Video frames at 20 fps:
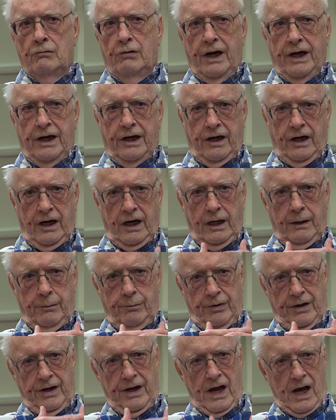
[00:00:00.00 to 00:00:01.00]
We
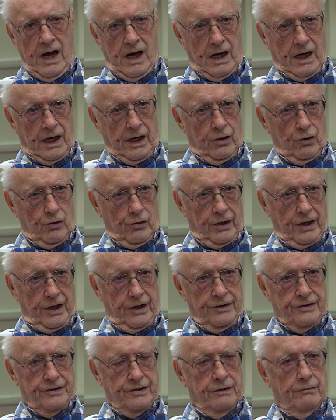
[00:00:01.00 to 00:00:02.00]
keep an eye on
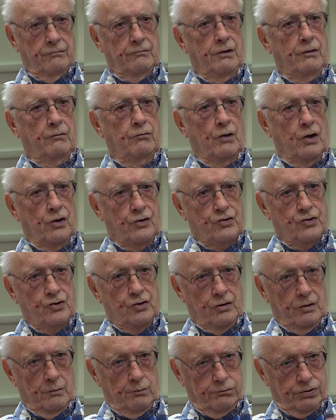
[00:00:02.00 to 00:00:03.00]
it and we watch
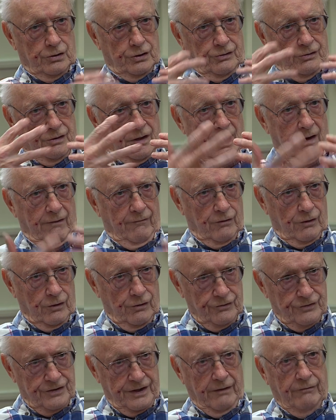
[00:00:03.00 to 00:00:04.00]
your blood
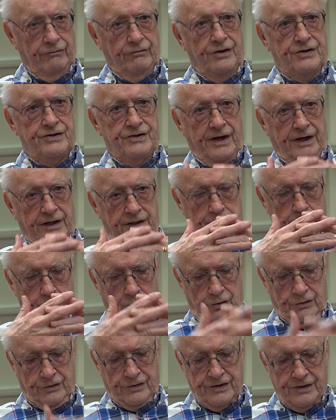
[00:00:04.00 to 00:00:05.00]
levels every 6
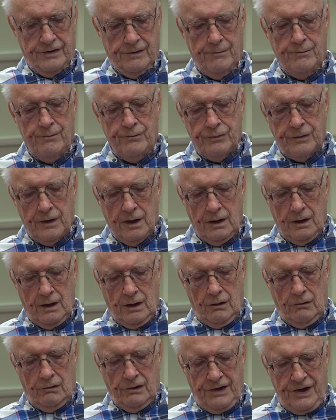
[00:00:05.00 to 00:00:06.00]
months.
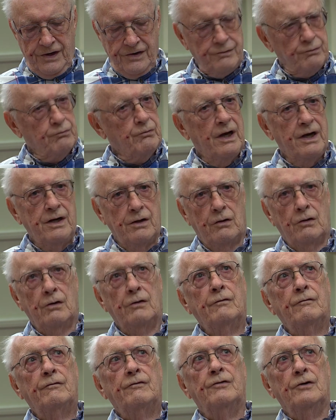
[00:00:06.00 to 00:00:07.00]
Well, this went
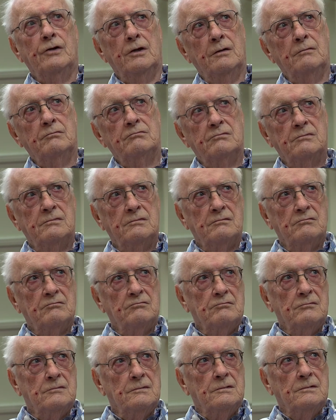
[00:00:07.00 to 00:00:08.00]
on for
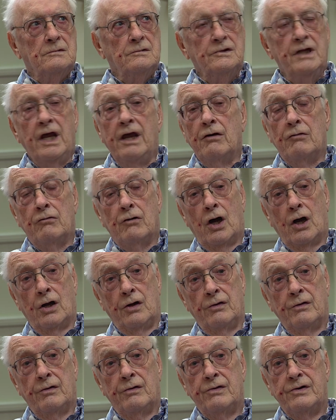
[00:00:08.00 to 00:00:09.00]
near
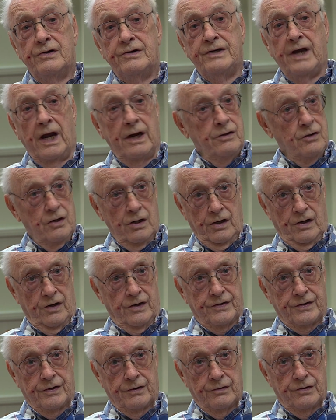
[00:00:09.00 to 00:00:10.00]
on 10
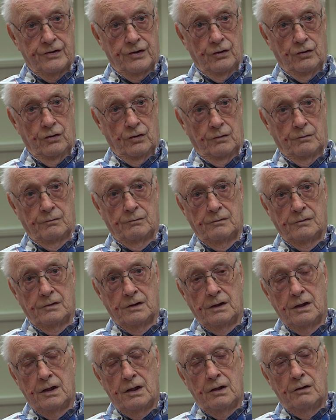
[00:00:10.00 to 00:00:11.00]
years, so
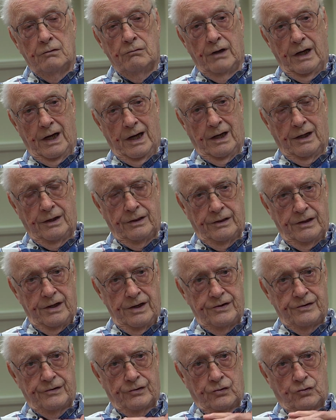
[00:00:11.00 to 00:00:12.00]
we had
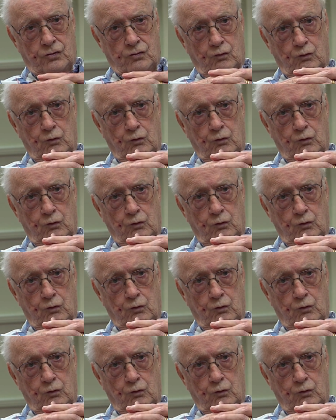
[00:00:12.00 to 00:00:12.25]
this